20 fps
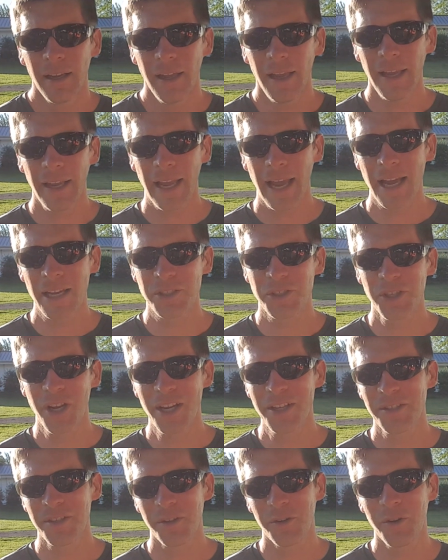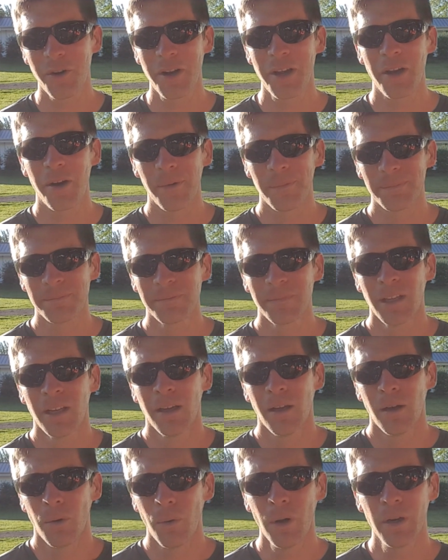Hey guys, Jason Creel.
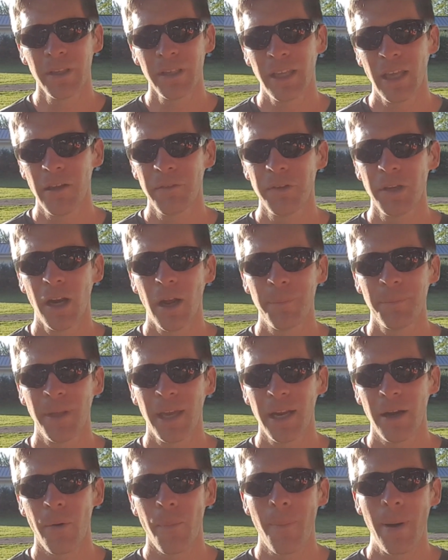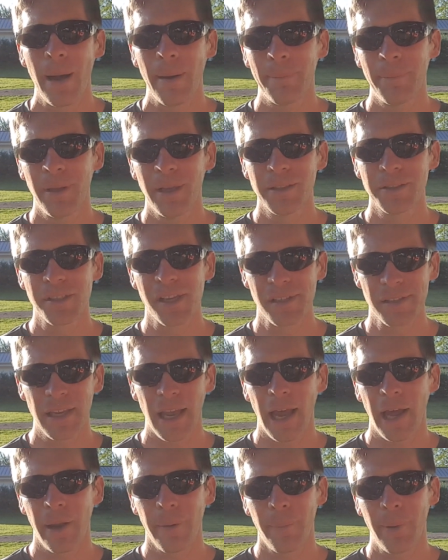Wanted to give you an update on my business,
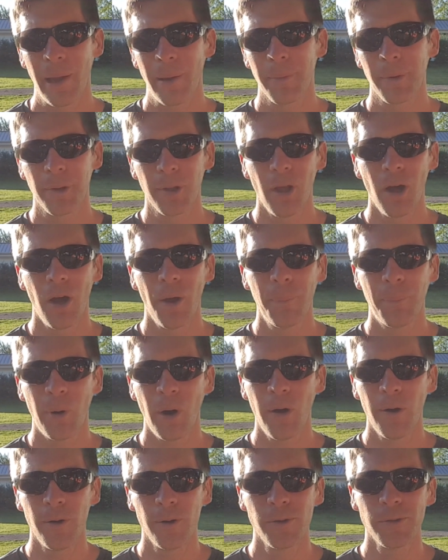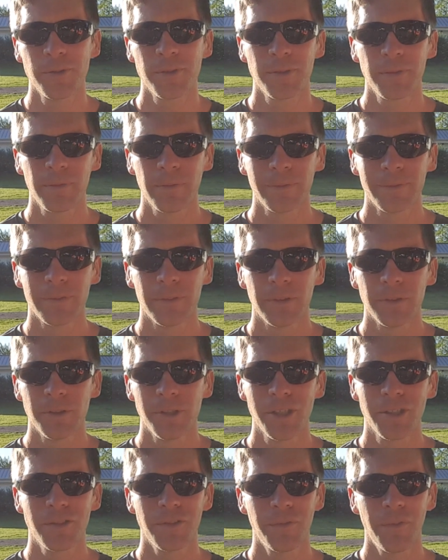Alabama Lawn Pros.
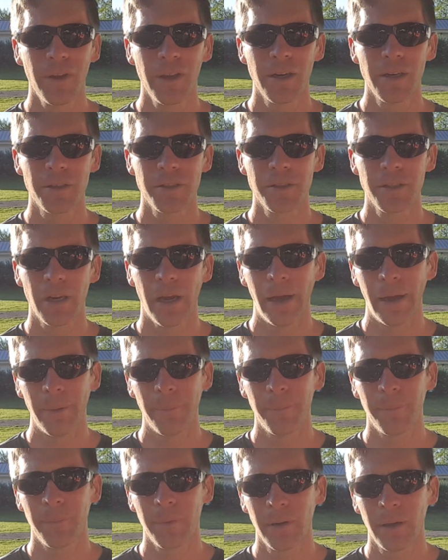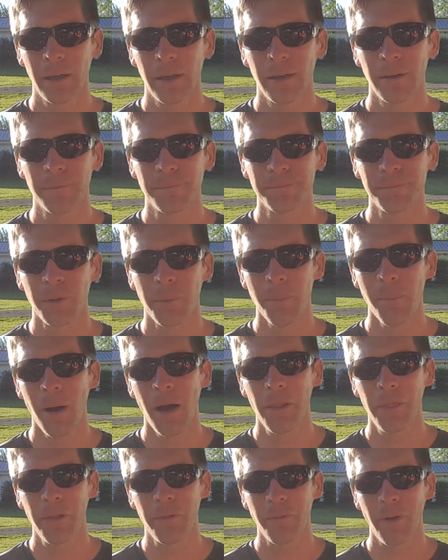Just finished up um, the
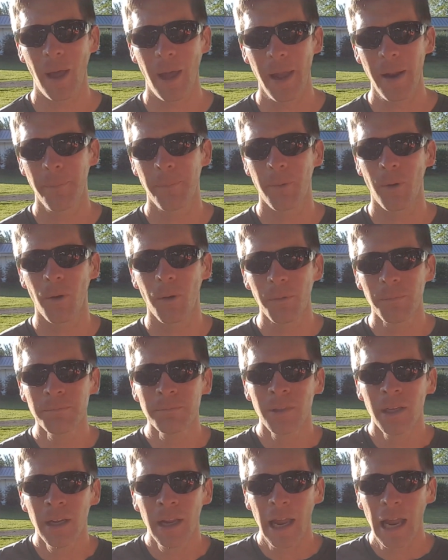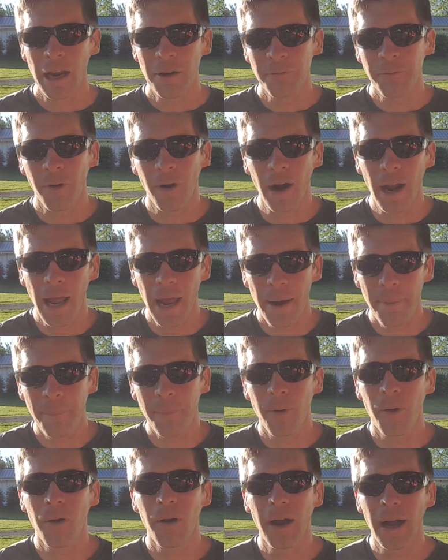month of April, and for
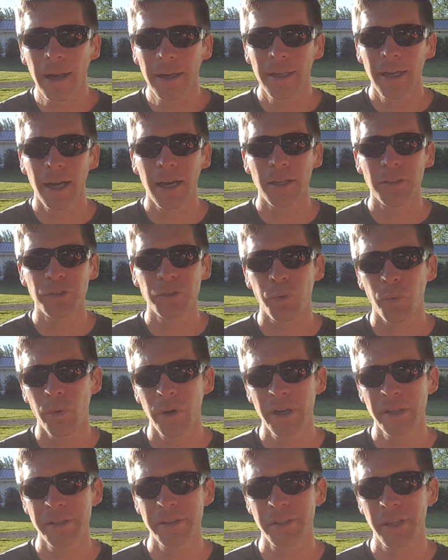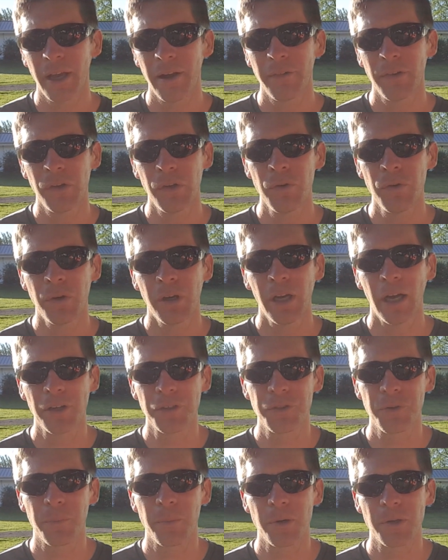April I got twenty-seven new
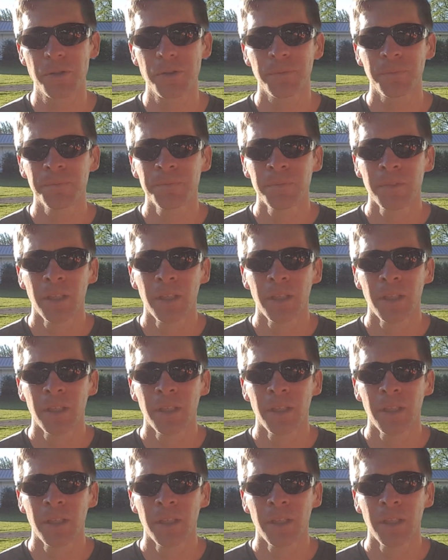customers.